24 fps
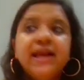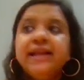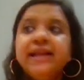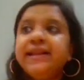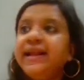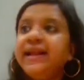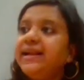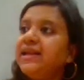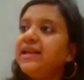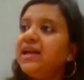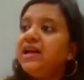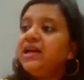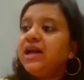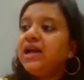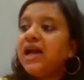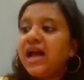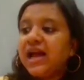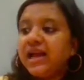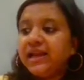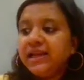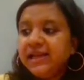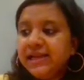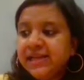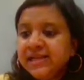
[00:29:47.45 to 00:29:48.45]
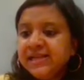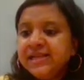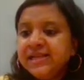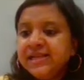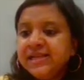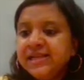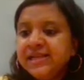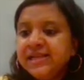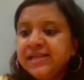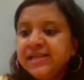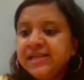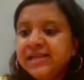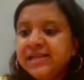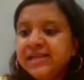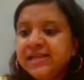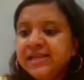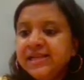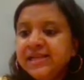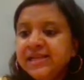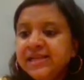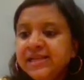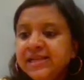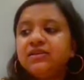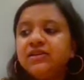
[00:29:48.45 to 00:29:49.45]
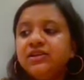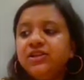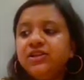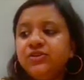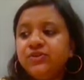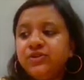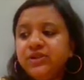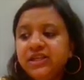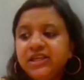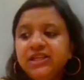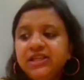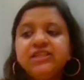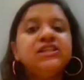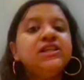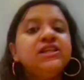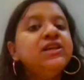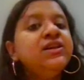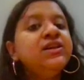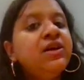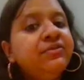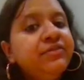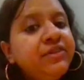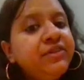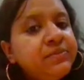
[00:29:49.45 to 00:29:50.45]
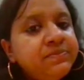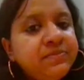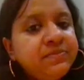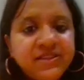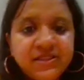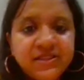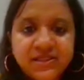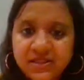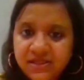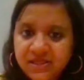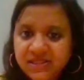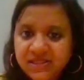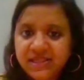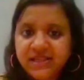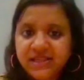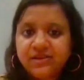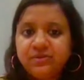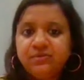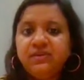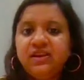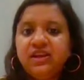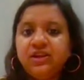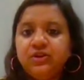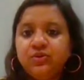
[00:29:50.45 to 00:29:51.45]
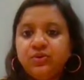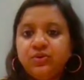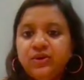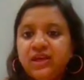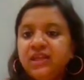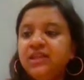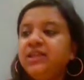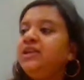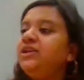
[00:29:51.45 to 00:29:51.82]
That in the duration of the business that we are doing,